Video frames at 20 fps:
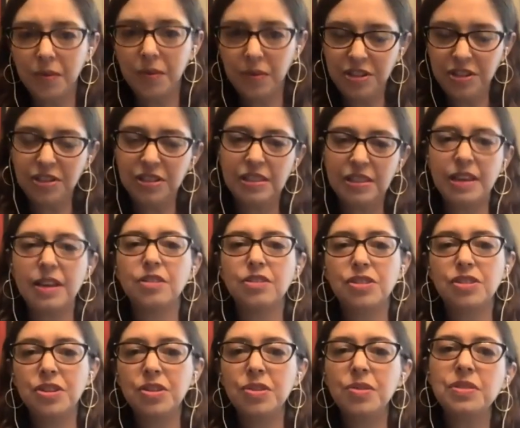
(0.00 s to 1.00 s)
which is there
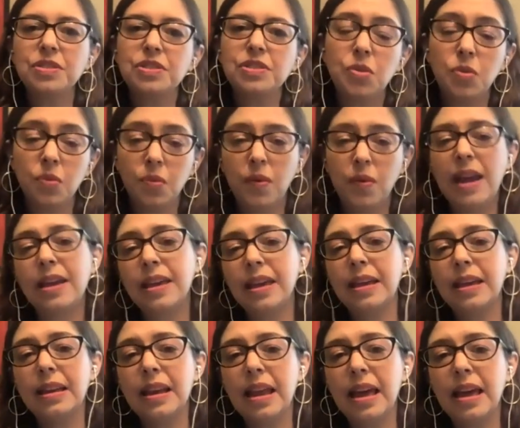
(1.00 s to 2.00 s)
too, is to
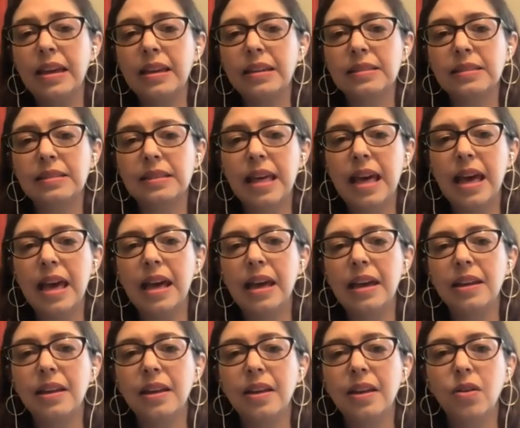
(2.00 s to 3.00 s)
recognize
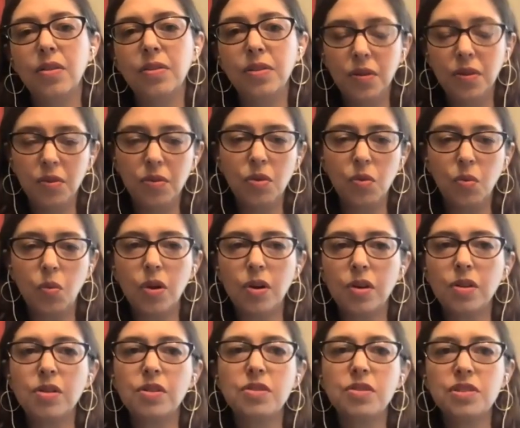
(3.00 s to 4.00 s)
that although the
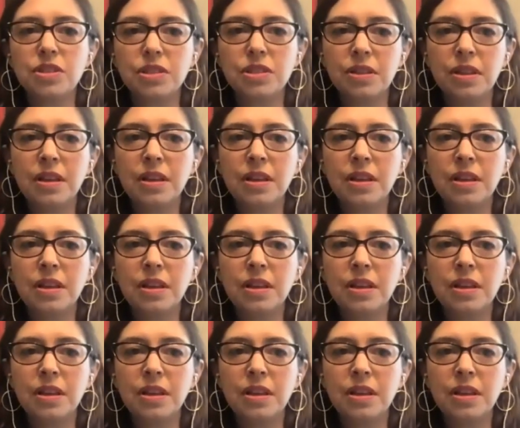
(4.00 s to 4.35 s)
words